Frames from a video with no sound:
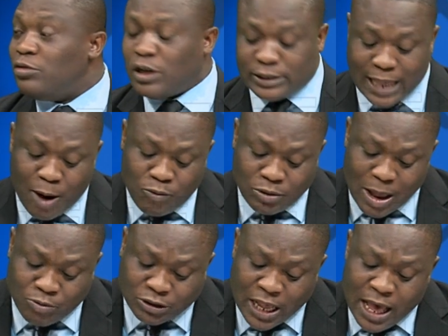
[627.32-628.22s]
because I
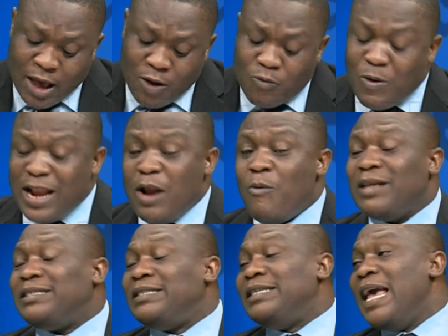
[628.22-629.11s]
was, when they
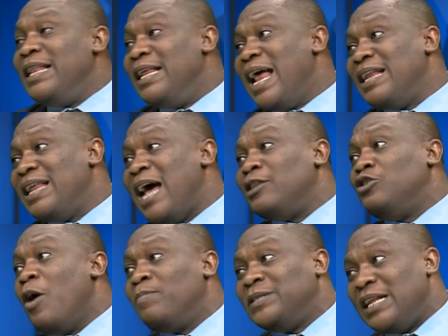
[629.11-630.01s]
were saying it that they
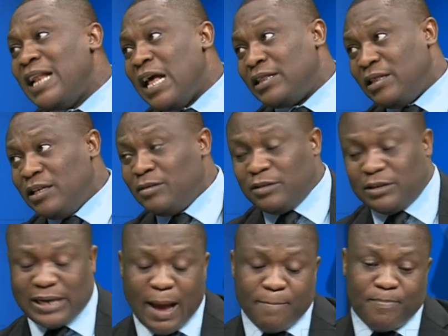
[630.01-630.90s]
adopt an
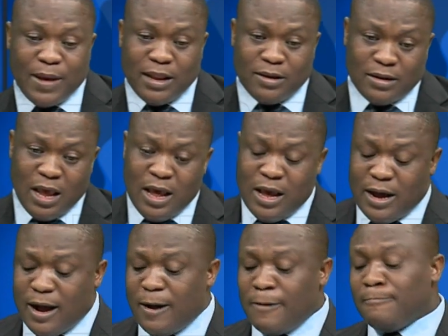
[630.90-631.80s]
athlete's campaign,
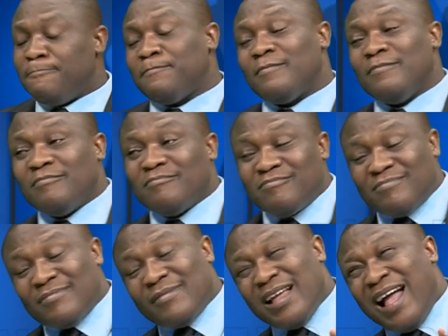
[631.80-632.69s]

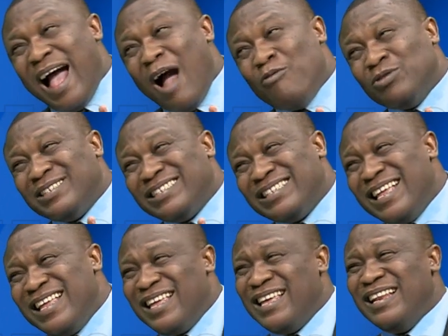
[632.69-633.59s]
I was
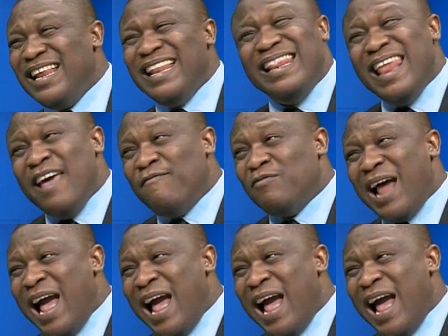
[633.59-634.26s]
thinking 11.